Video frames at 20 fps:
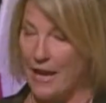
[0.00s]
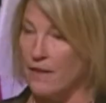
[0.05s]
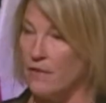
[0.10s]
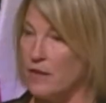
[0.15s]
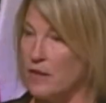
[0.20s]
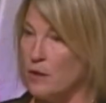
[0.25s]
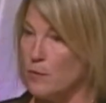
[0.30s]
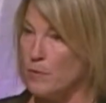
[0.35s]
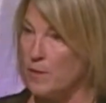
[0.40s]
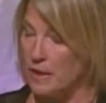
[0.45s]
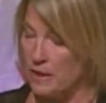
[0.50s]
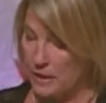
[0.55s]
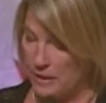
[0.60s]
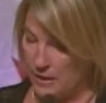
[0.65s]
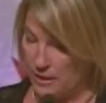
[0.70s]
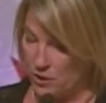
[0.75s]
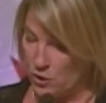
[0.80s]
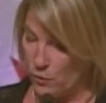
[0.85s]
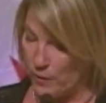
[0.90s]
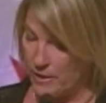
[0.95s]
and the
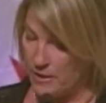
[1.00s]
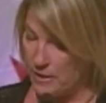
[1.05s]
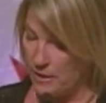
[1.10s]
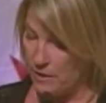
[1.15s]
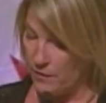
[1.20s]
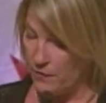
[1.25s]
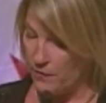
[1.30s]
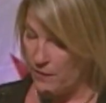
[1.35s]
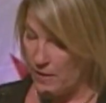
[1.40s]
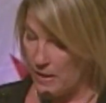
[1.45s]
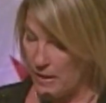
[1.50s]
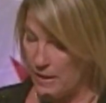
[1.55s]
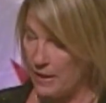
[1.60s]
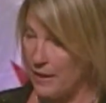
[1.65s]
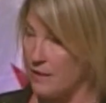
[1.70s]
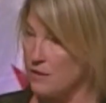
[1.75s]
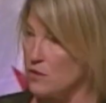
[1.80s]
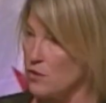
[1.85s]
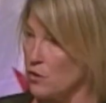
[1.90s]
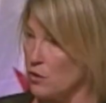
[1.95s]
ability to
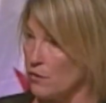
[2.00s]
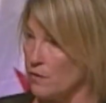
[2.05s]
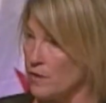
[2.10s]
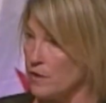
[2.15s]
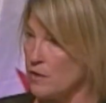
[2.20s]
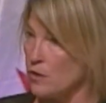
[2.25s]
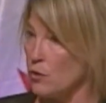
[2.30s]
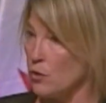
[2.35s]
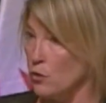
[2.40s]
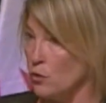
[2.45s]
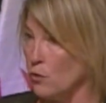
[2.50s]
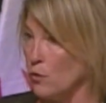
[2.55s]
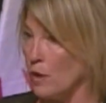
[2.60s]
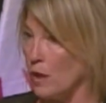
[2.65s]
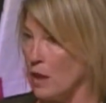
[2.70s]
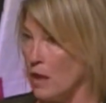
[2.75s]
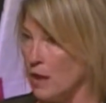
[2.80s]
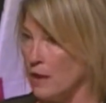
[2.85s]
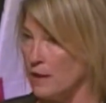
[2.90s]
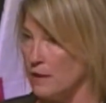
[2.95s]
identify and service new
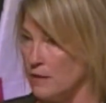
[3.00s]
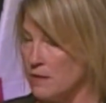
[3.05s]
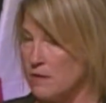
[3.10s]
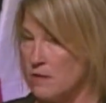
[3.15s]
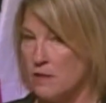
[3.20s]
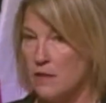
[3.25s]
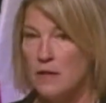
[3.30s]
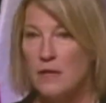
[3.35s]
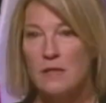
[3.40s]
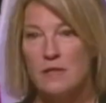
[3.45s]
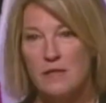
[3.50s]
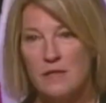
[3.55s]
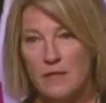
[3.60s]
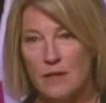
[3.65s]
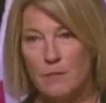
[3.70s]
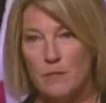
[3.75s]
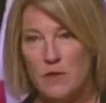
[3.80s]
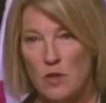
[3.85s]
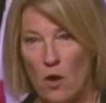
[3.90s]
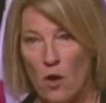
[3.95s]
clients
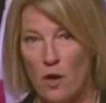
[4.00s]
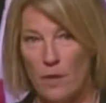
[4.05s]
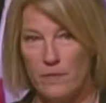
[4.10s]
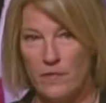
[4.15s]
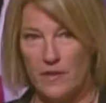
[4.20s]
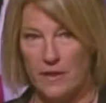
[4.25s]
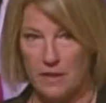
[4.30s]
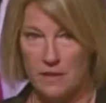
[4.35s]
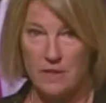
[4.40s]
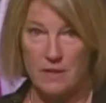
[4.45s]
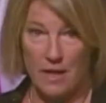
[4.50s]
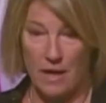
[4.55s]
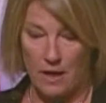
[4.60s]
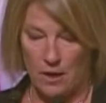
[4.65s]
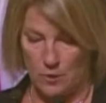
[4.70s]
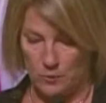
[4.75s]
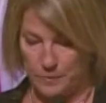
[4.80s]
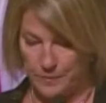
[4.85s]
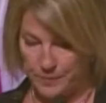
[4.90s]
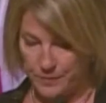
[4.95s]
seems obvious
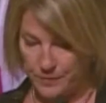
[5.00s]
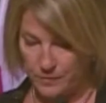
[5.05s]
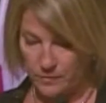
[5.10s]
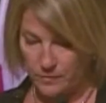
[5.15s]
now.